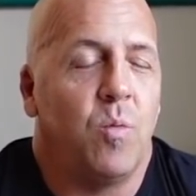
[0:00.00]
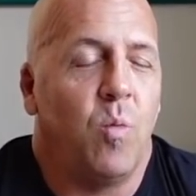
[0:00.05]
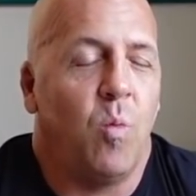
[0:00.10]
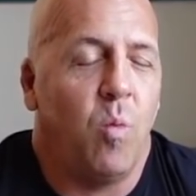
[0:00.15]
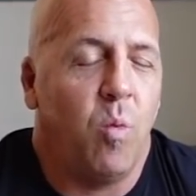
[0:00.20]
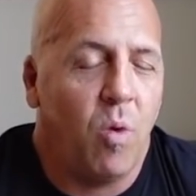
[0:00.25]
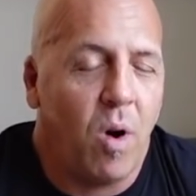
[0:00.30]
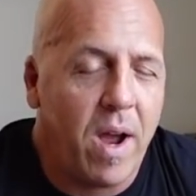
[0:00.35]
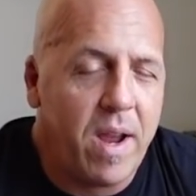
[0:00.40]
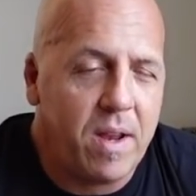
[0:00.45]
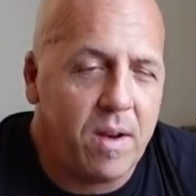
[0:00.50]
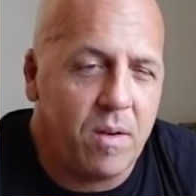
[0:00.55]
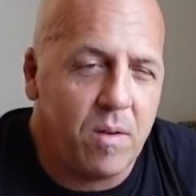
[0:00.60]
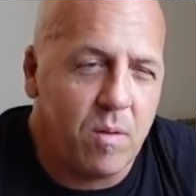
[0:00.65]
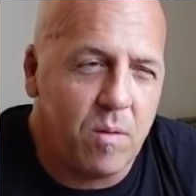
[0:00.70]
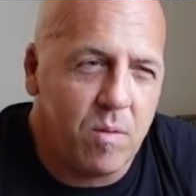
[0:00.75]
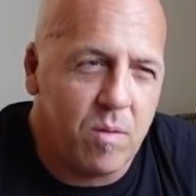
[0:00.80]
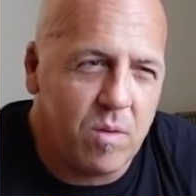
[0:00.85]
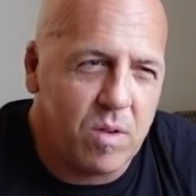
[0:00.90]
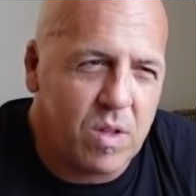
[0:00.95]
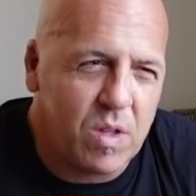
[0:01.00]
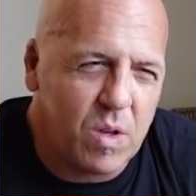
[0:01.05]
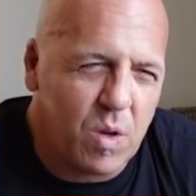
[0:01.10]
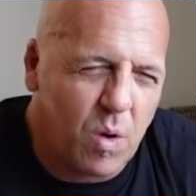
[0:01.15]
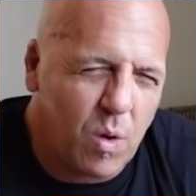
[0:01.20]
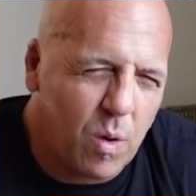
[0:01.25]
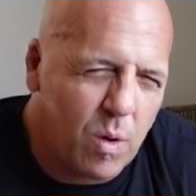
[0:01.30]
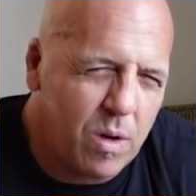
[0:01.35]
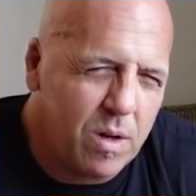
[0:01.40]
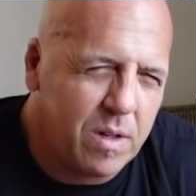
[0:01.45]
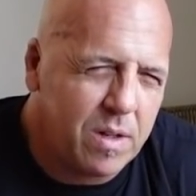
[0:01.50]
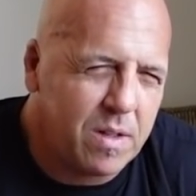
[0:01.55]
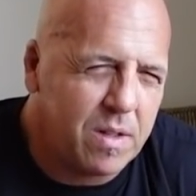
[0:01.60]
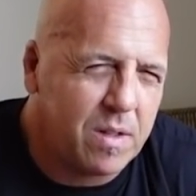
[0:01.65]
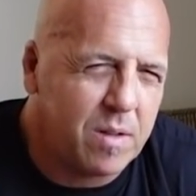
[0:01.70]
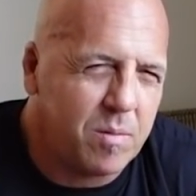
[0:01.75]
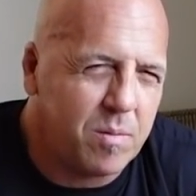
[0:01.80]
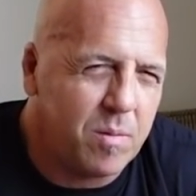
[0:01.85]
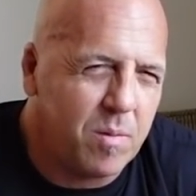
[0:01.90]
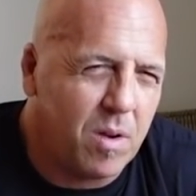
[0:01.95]
right
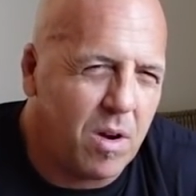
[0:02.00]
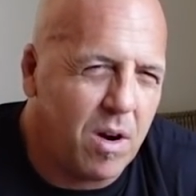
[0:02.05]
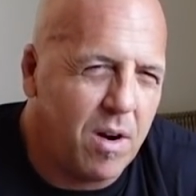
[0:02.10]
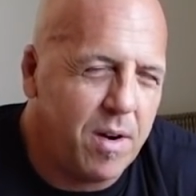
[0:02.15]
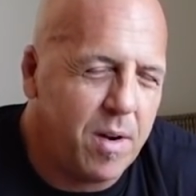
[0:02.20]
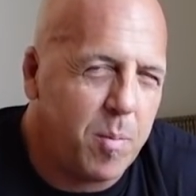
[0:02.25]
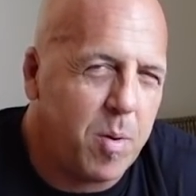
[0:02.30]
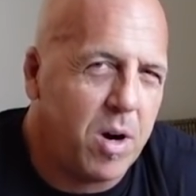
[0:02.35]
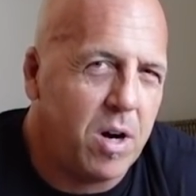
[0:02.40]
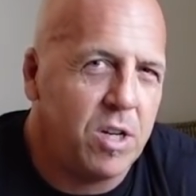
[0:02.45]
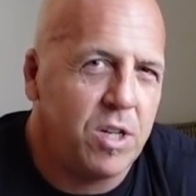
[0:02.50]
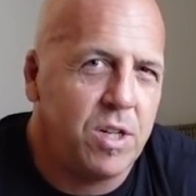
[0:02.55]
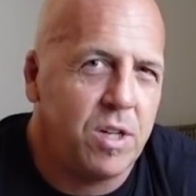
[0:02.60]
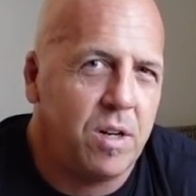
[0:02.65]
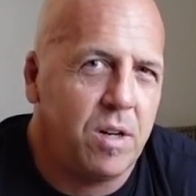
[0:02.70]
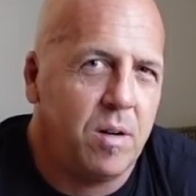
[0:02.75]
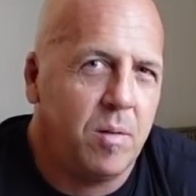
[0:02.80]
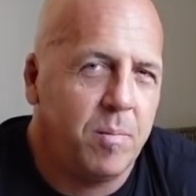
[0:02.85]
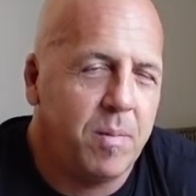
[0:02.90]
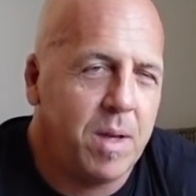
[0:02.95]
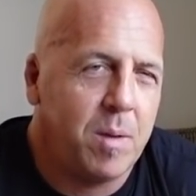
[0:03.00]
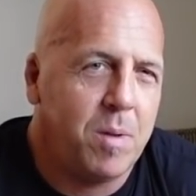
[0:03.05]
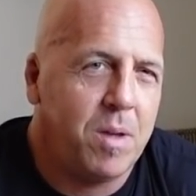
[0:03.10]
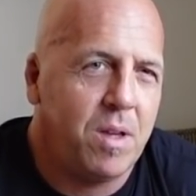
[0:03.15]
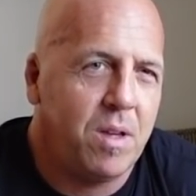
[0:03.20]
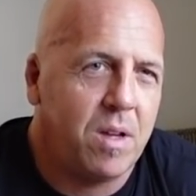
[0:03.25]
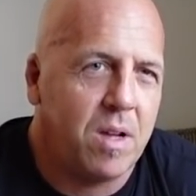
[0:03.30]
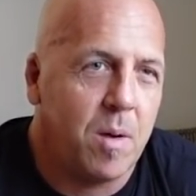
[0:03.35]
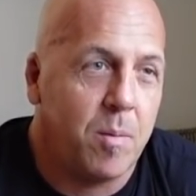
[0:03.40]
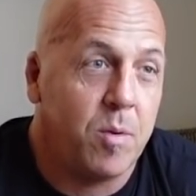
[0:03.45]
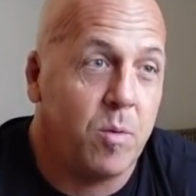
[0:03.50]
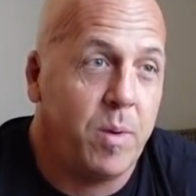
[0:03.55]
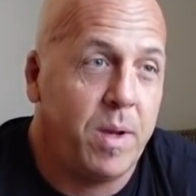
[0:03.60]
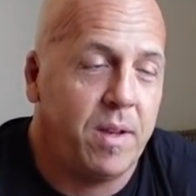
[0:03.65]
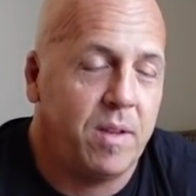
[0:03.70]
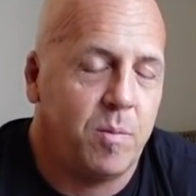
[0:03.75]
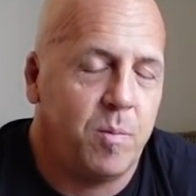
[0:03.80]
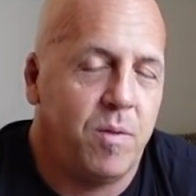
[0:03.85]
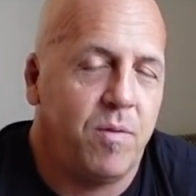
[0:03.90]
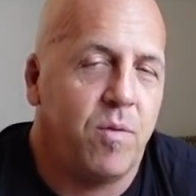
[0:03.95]
towards our departure, maybe a couple
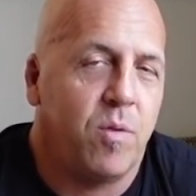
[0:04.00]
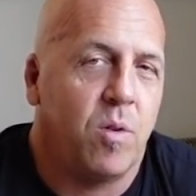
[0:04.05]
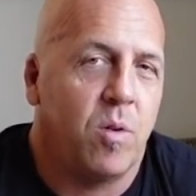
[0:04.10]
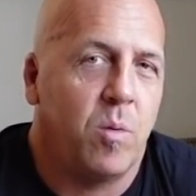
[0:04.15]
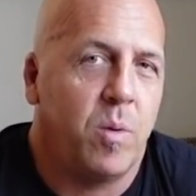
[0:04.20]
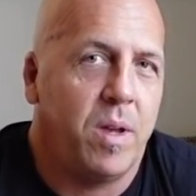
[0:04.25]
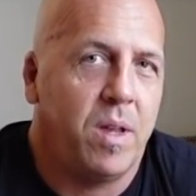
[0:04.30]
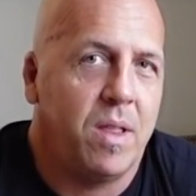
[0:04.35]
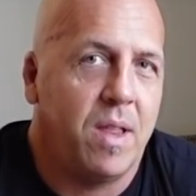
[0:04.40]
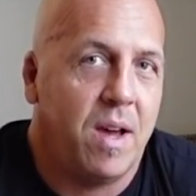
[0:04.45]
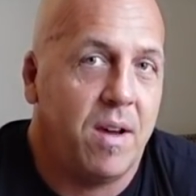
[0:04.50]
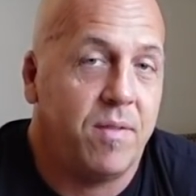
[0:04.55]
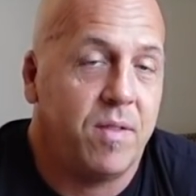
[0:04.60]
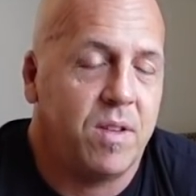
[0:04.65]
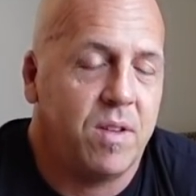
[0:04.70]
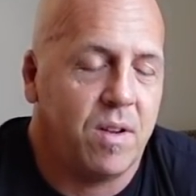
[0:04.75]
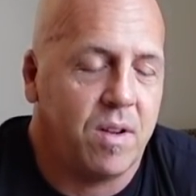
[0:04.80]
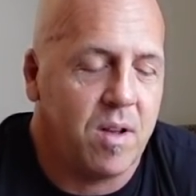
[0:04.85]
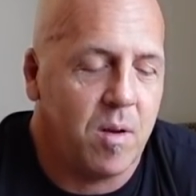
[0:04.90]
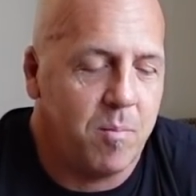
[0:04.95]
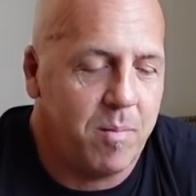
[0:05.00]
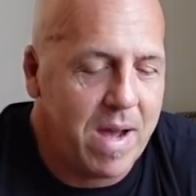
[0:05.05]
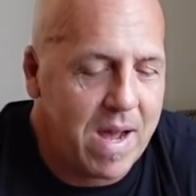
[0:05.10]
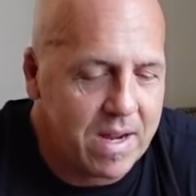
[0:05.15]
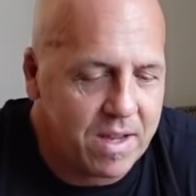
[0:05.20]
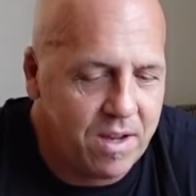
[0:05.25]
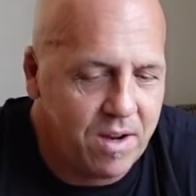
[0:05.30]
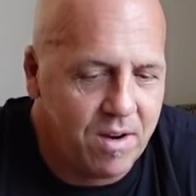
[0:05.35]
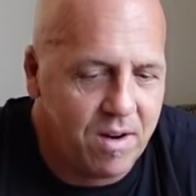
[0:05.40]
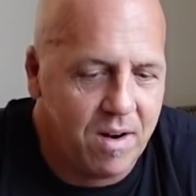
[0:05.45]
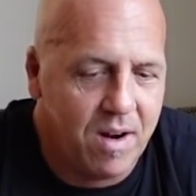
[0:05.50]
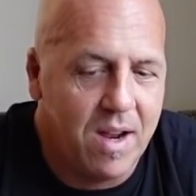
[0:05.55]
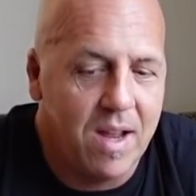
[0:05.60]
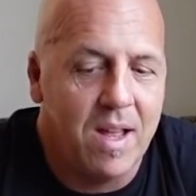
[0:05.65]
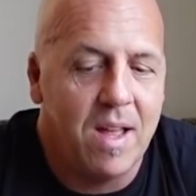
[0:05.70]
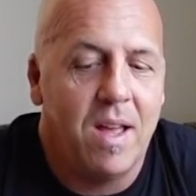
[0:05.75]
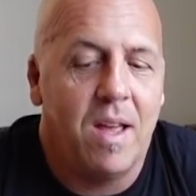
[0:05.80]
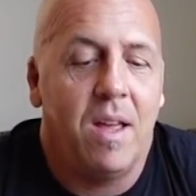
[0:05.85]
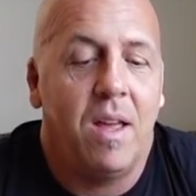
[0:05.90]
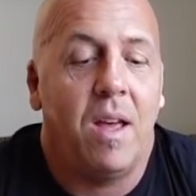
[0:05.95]
weeks before we left to come back here.
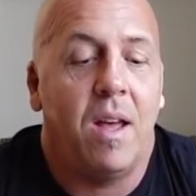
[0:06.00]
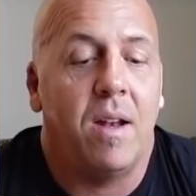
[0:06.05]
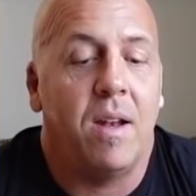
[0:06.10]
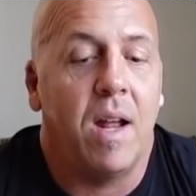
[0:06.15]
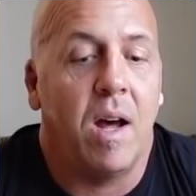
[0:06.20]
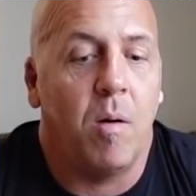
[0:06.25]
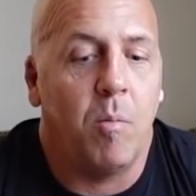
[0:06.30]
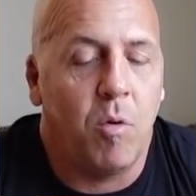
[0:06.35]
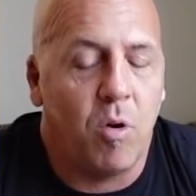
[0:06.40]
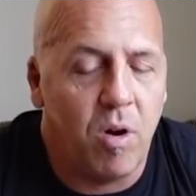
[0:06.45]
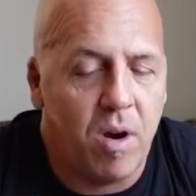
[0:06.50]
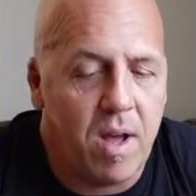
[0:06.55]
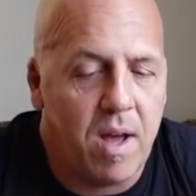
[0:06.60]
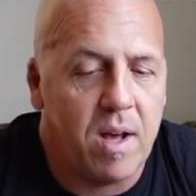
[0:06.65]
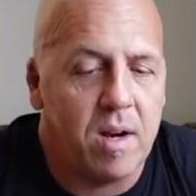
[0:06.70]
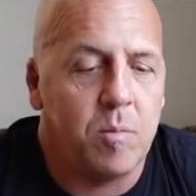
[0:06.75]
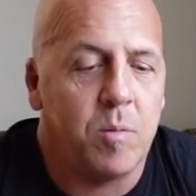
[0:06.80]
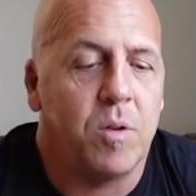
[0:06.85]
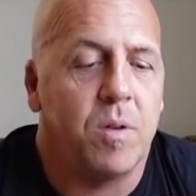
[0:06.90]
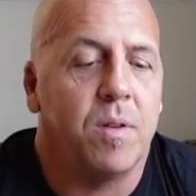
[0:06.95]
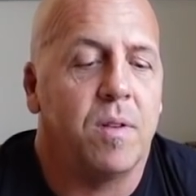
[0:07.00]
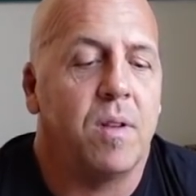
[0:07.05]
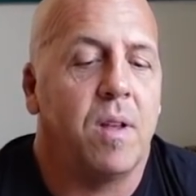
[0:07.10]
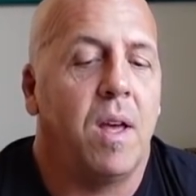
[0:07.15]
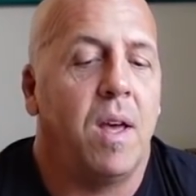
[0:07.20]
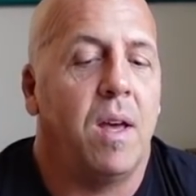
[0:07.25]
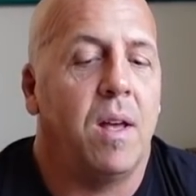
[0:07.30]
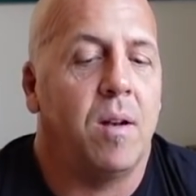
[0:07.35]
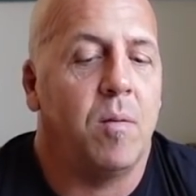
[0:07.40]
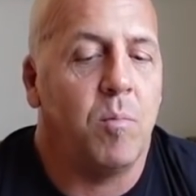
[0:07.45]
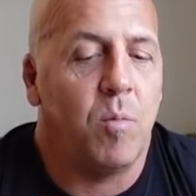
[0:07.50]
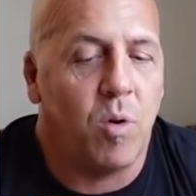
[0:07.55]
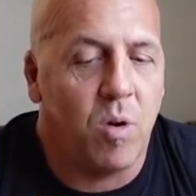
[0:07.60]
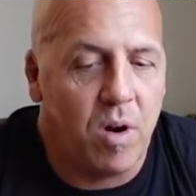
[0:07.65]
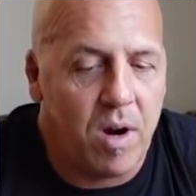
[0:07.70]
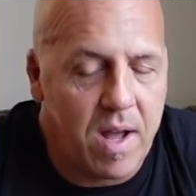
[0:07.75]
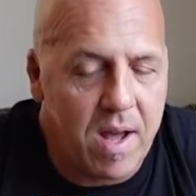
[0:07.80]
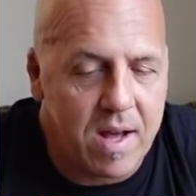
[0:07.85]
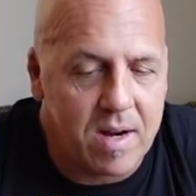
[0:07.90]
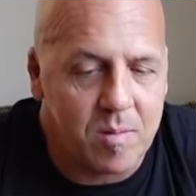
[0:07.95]
And now more animals and
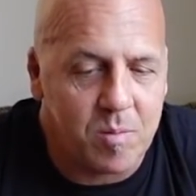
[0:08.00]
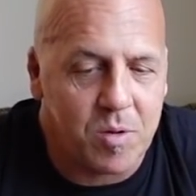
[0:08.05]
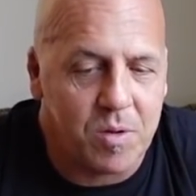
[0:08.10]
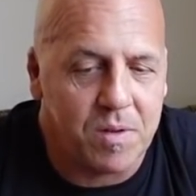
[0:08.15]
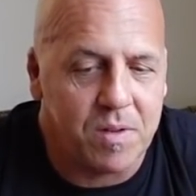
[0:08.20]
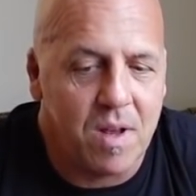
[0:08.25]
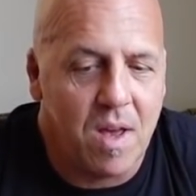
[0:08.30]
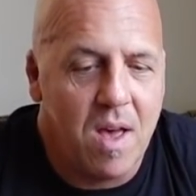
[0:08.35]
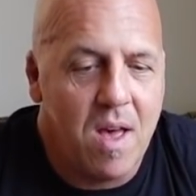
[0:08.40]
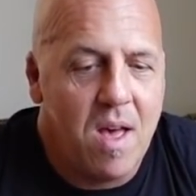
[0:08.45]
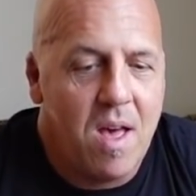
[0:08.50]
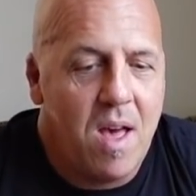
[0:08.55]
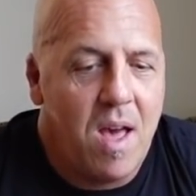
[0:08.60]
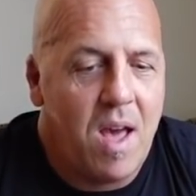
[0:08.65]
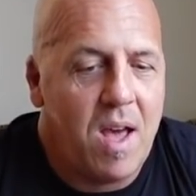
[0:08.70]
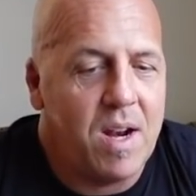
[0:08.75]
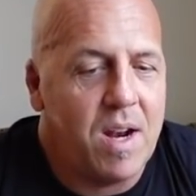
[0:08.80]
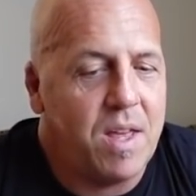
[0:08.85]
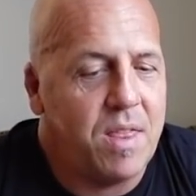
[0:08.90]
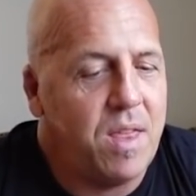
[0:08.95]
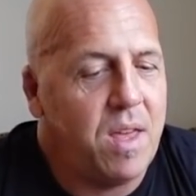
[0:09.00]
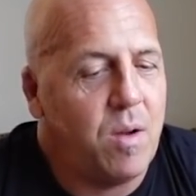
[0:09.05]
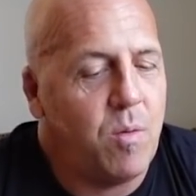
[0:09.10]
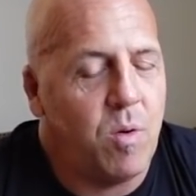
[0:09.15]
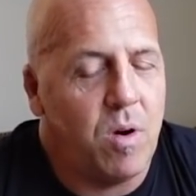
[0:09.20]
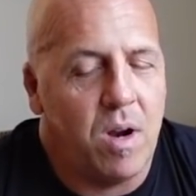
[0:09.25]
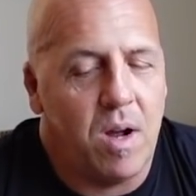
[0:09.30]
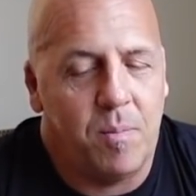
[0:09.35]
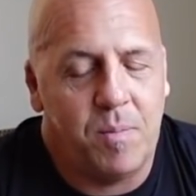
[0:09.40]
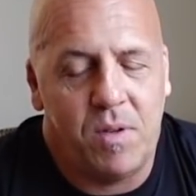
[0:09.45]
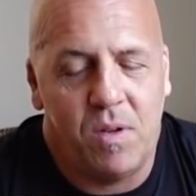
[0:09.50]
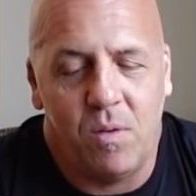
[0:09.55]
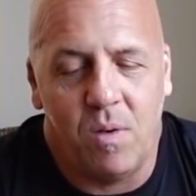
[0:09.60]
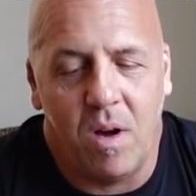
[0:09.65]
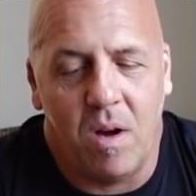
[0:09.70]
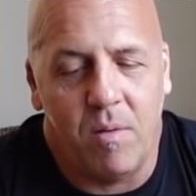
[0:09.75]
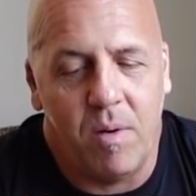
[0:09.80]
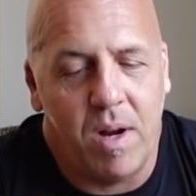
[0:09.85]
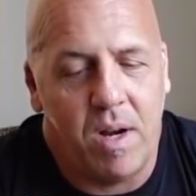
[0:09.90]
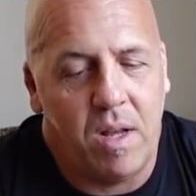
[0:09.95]
more animals. And I think we're up to
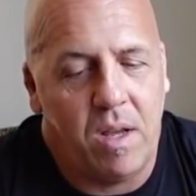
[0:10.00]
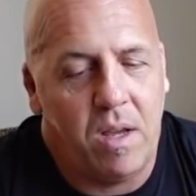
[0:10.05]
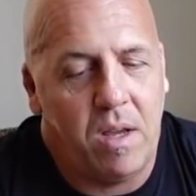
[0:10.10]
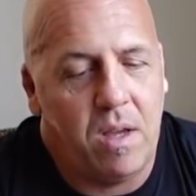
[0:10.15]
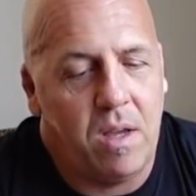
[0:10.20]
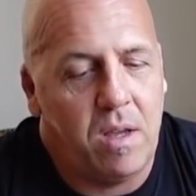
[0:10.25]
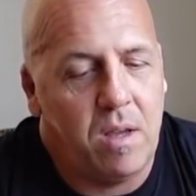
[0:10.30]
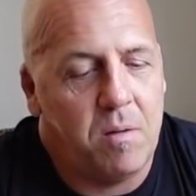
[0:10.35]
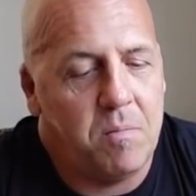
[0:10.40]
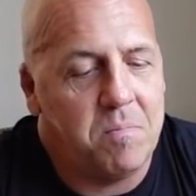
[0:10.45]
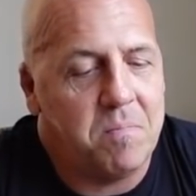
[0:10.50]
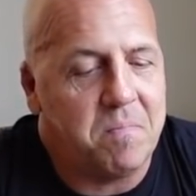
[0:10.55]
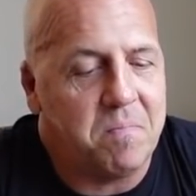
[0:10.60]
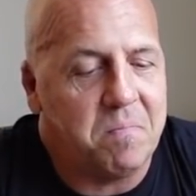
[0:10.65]
already